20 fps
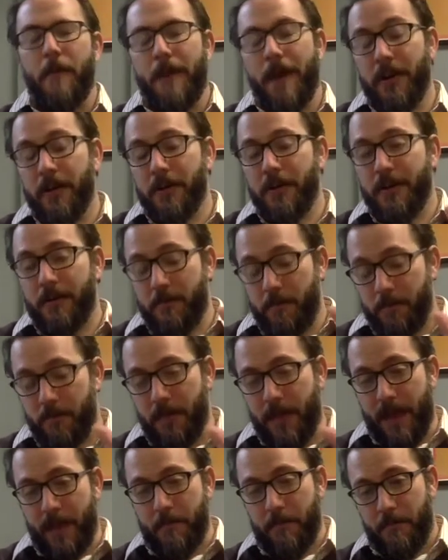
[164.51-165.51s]
Modern
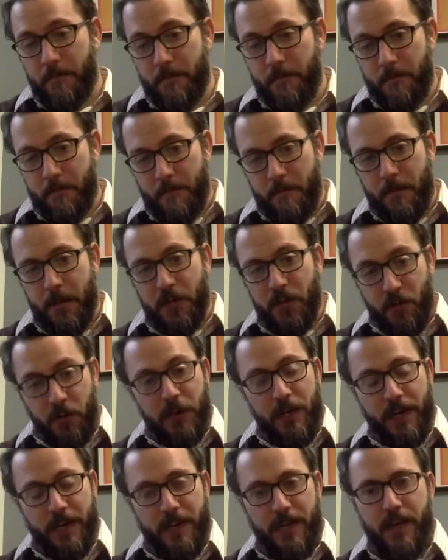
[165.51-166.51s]
and
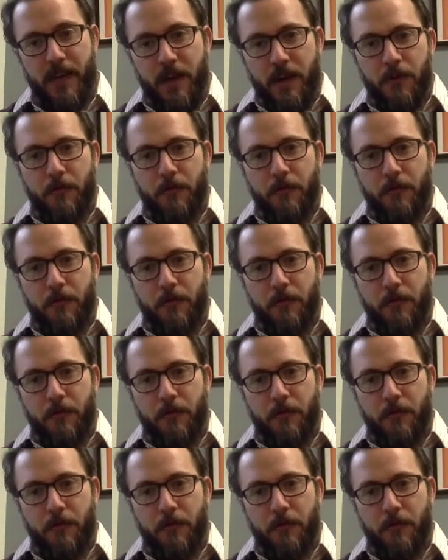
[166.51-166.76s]
modernity